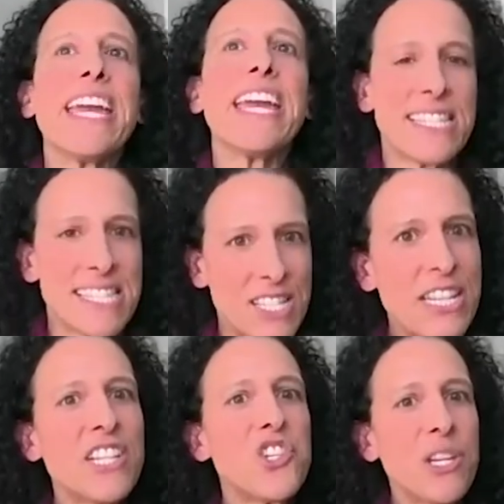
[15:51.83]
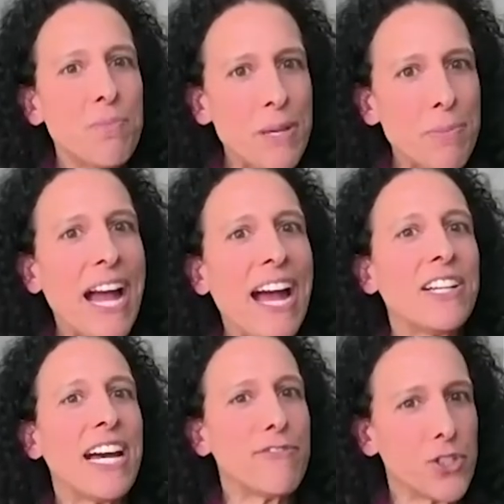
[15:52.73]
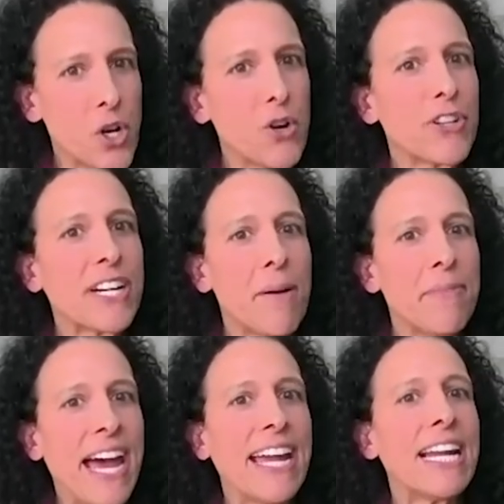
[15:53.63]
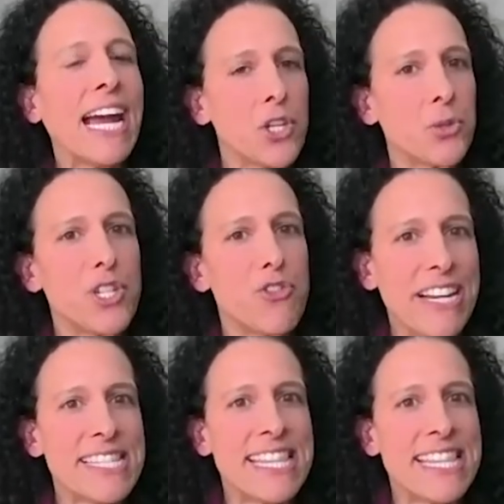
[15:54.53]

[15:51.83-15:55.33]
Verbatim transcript: it's teaching people how to over, overcome that, how to address